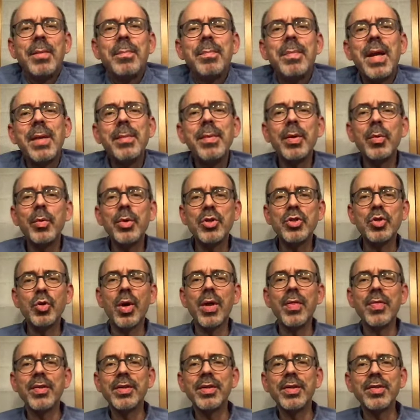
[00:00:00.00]
Maybe we
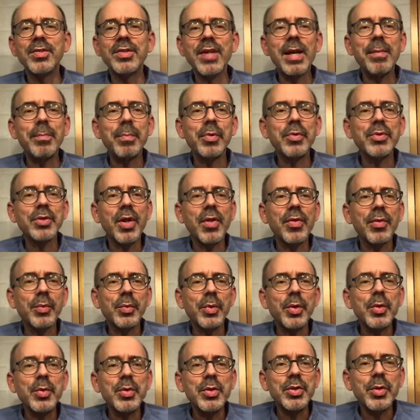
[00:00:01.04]
join the disciples on the
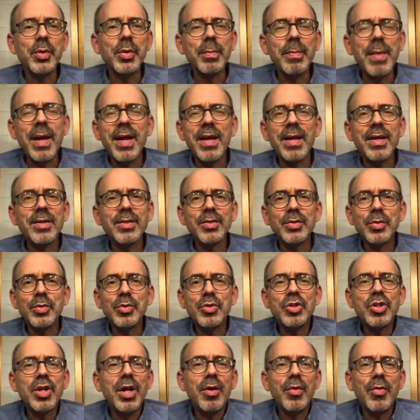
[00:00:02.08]
road to Emmaus who
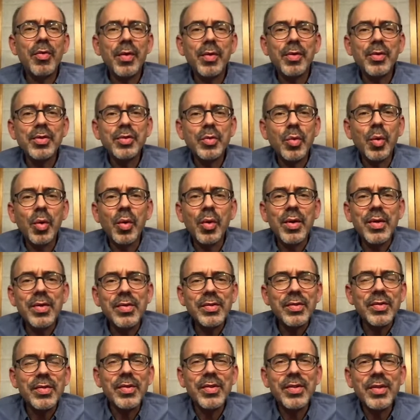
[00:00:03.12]
share their
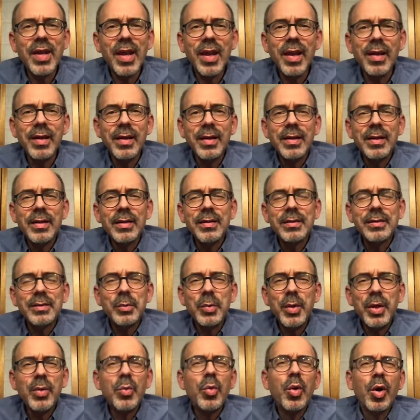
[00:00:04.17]
stories and say,
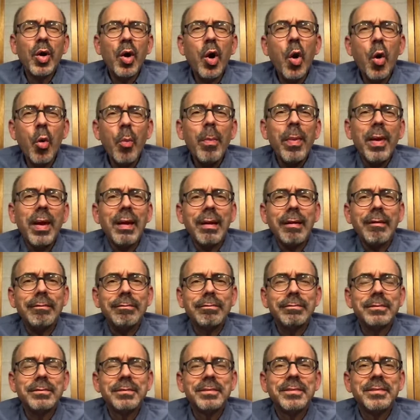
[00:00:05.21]
"We were hoping.
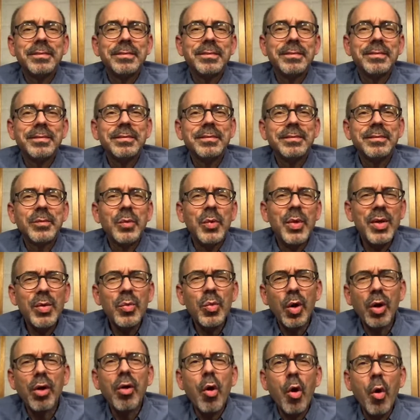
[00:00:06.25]
We
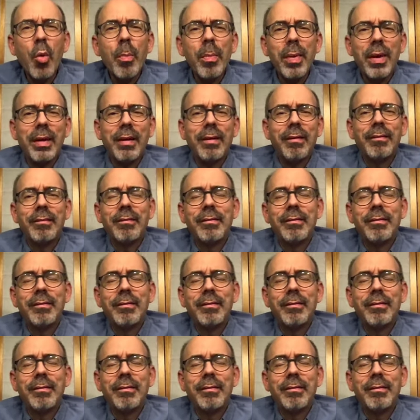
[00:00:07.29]
were hoping."